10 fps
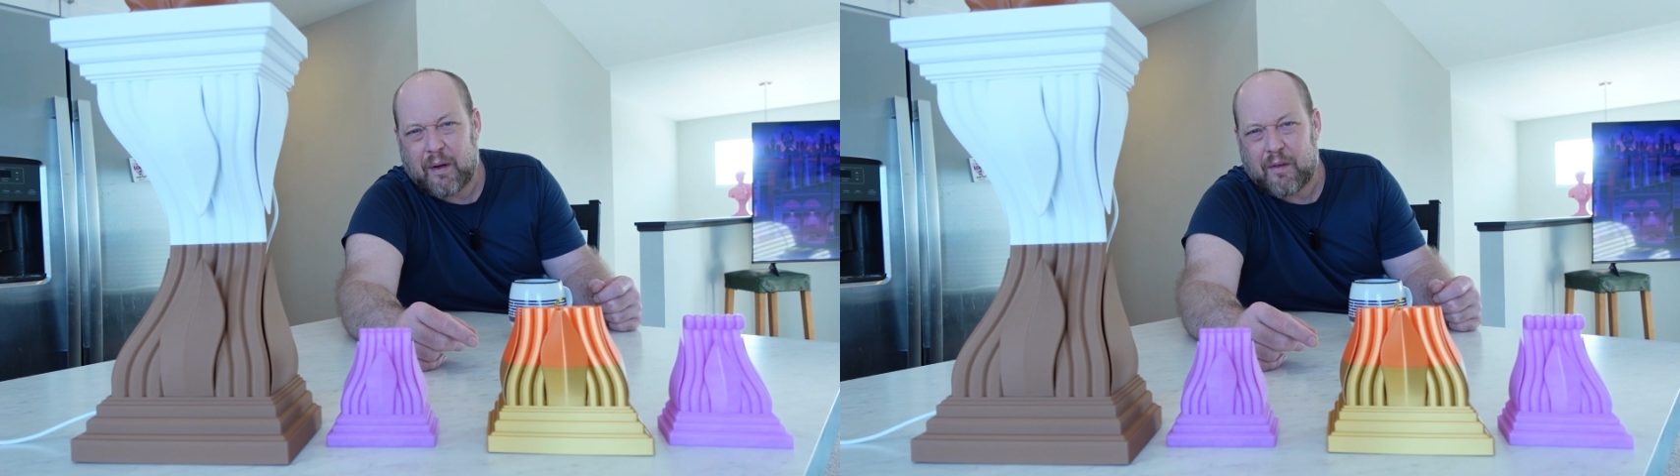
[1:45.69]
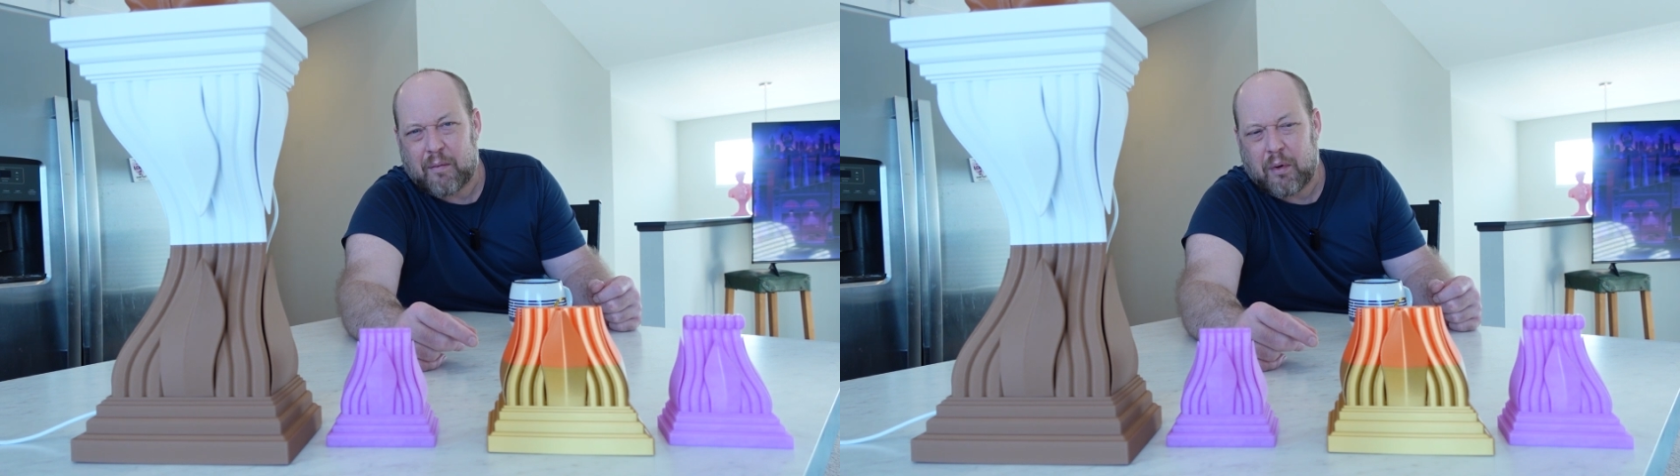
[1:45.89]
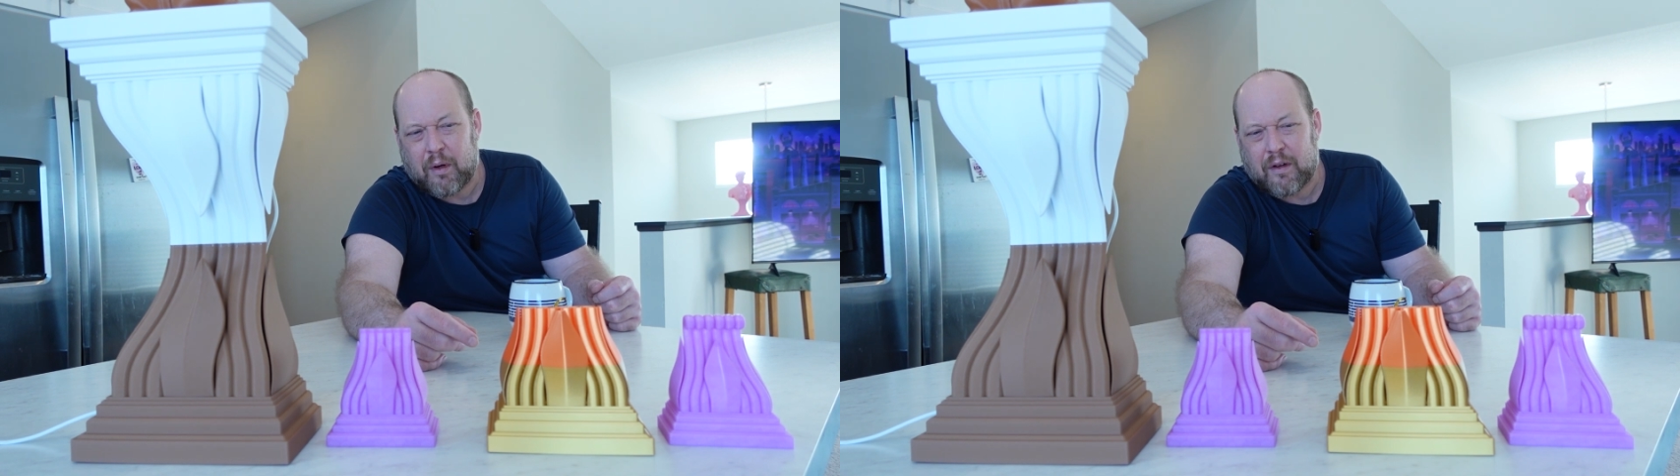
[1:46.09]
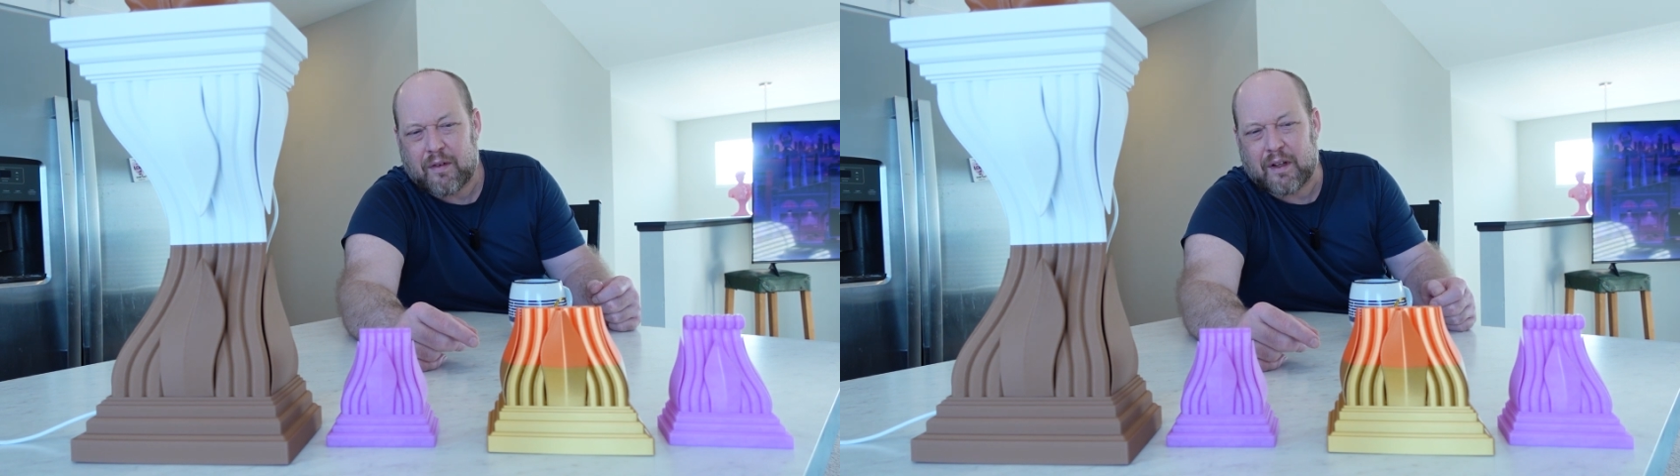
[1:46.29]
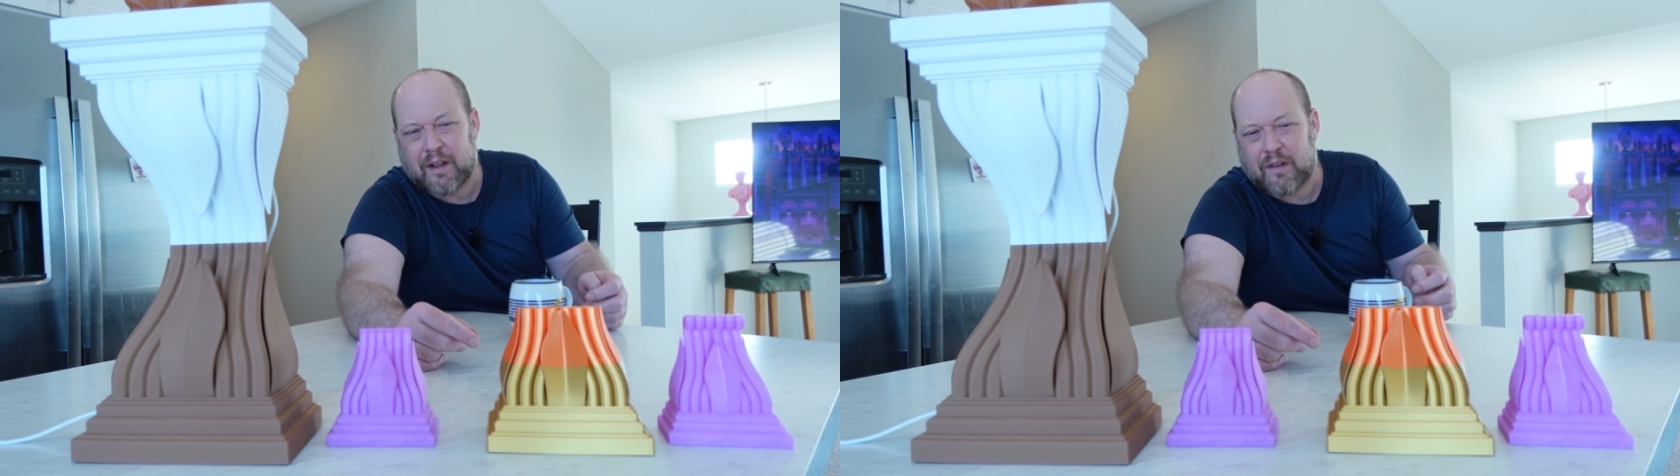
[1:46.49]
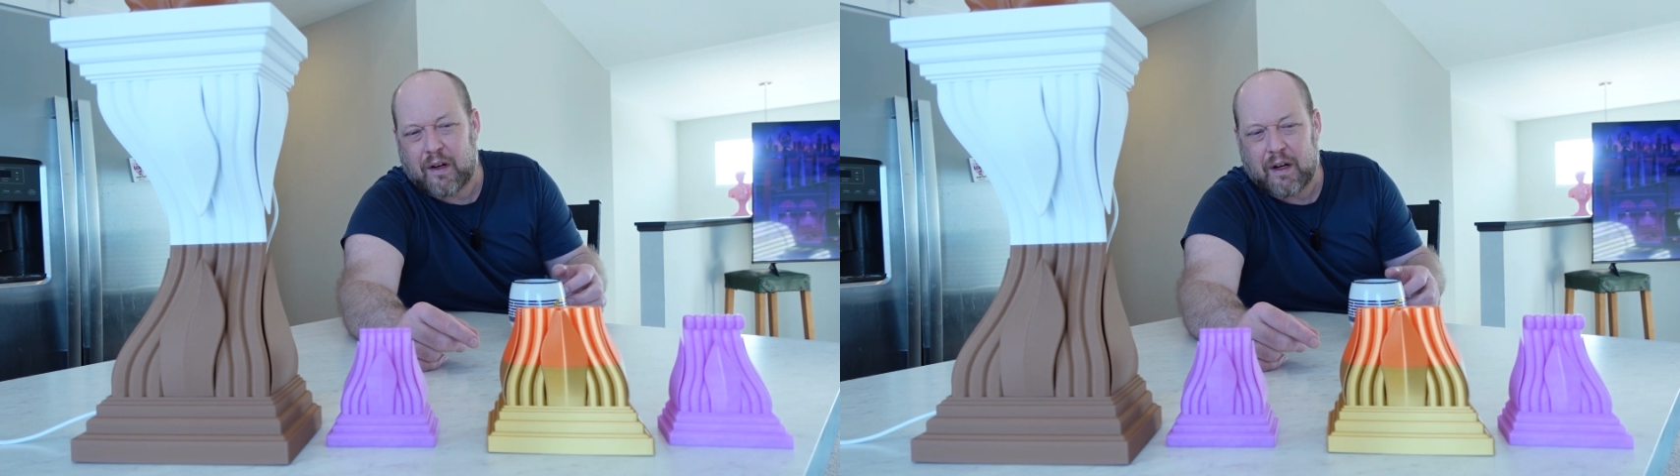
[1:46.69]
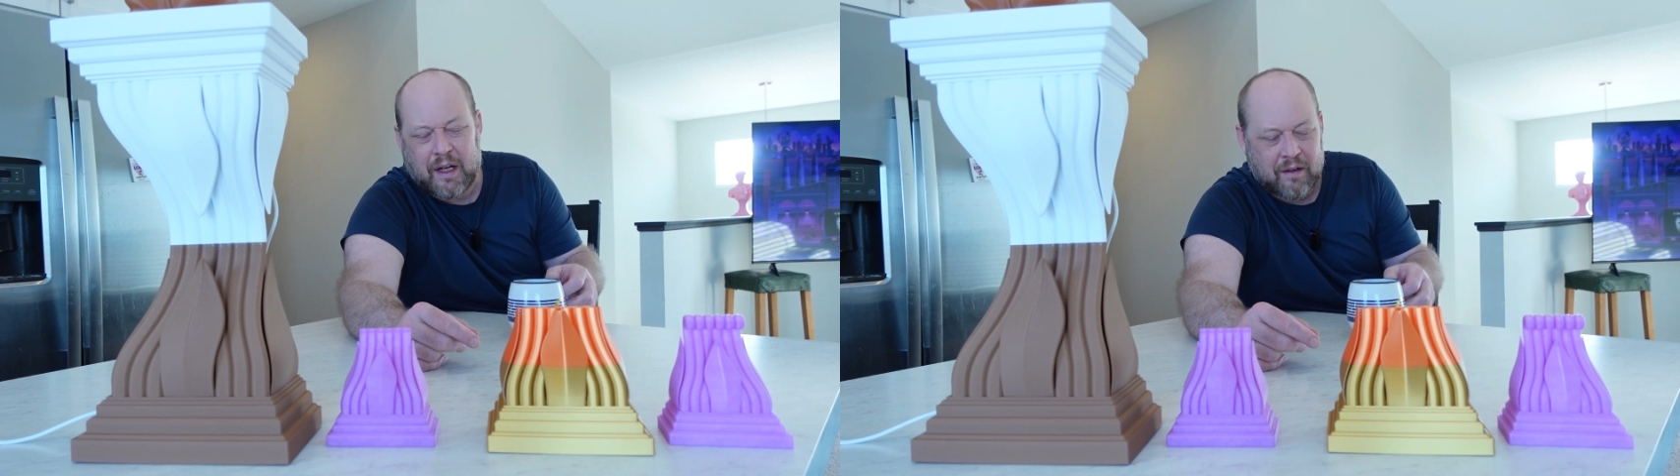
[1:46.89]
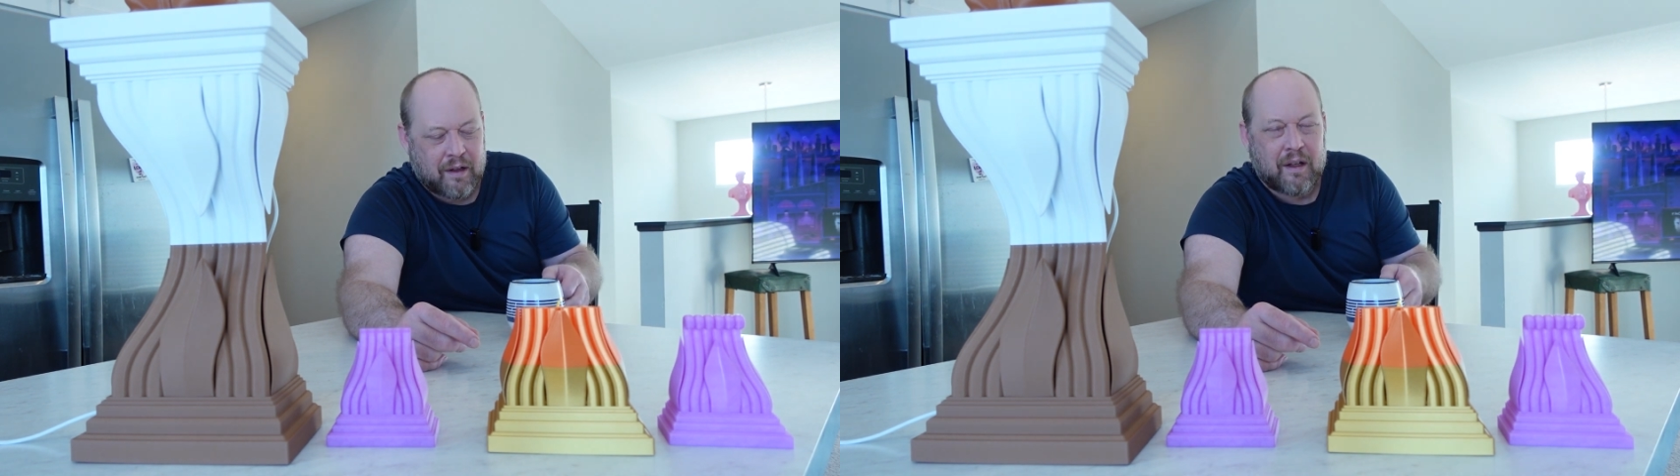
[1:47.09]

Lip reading: own supports for these, all right?